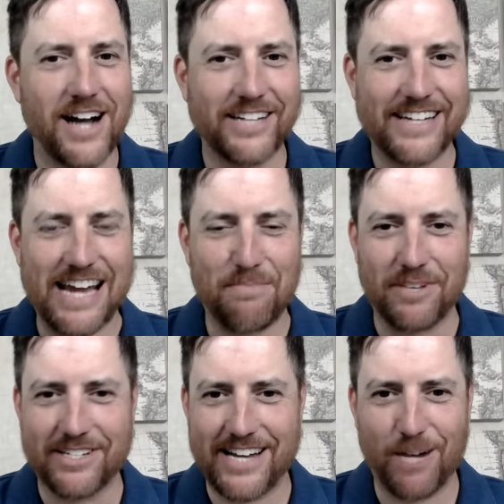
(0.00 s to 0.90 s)
And I'm going to
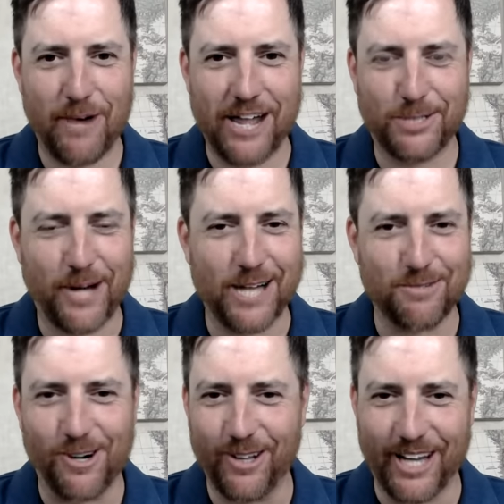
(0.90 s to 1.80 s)
keep the segue
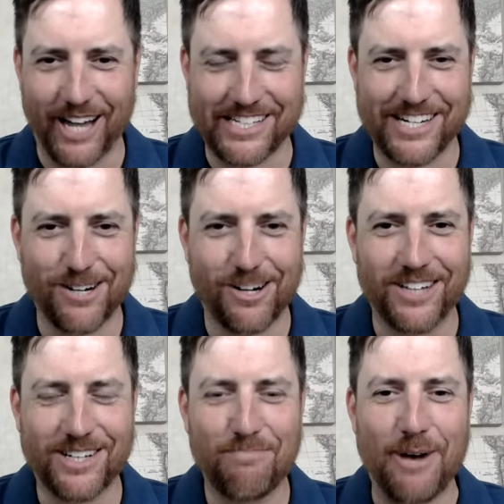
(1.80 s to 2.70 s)
train rolling as I
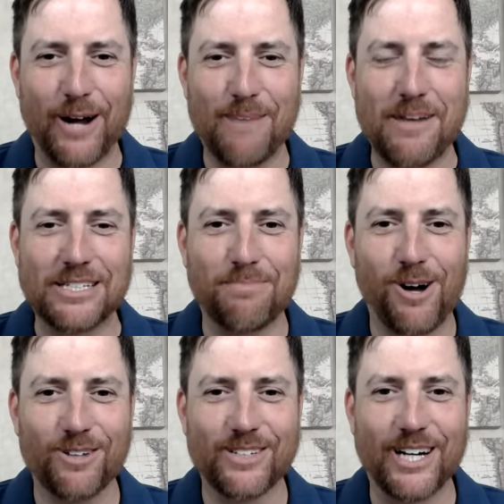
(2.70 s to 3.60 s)
go on comparing
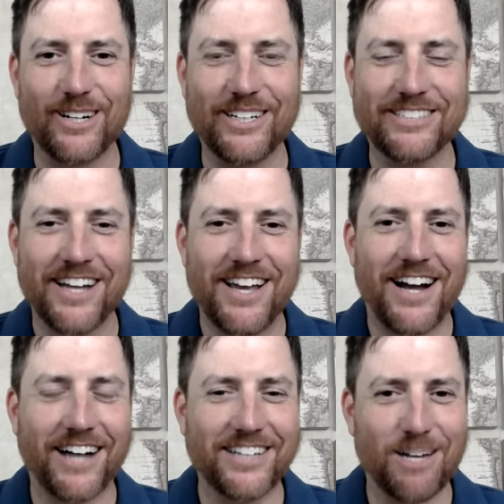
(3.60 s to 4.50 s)
metropolitan areas.
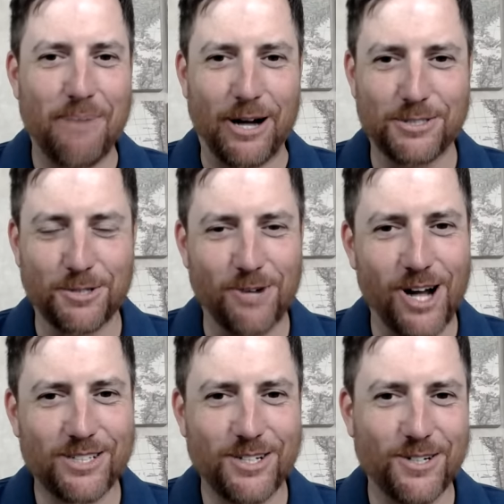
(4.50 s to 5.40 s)
I'm going to compare
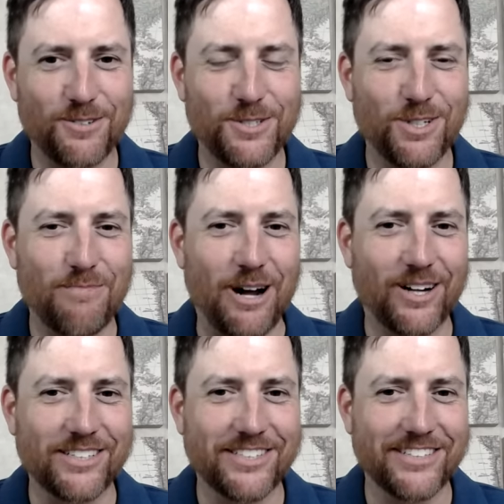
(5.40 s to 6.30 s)
Toronto to
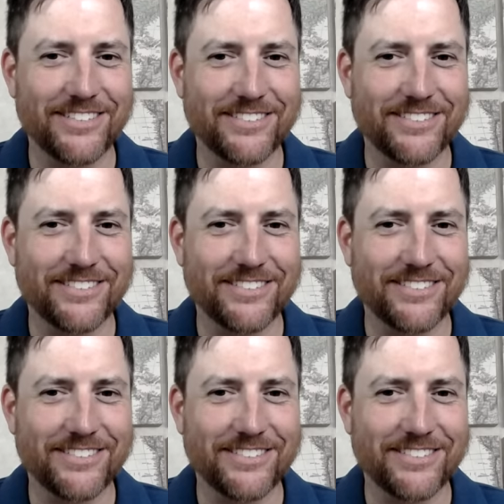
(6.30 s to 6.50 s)
American